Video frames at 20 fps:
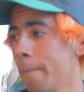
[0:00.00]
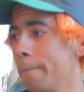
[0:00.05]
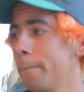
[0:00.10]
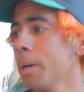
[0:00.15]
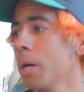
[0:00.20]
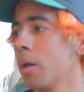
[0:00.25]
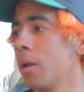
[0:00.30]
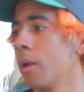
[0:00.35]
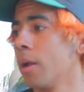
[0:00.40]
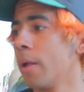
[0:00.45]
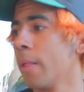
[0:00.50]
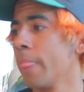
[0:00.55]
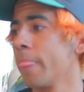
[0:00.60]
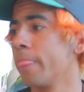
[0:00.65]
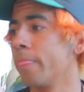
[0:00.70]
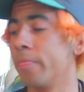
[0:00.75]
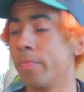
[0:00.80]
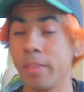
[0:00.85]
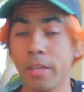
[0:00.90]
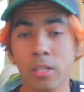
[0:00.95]
But
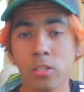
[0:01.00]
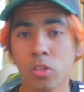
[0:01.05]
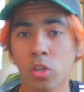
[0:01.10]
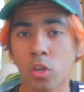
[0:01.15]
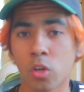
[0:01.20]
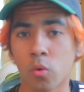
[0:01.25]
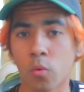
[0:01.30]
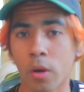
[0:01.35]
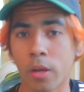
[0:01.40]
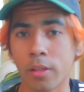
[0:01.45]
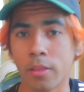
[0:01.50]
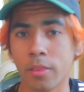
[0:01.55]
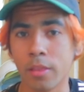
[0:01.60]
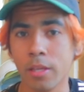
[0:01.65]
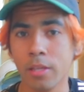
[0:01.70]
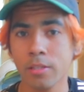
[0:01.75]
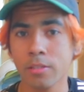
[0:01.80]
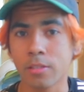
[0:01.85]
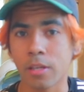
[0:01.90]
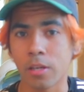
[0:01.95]
these are great things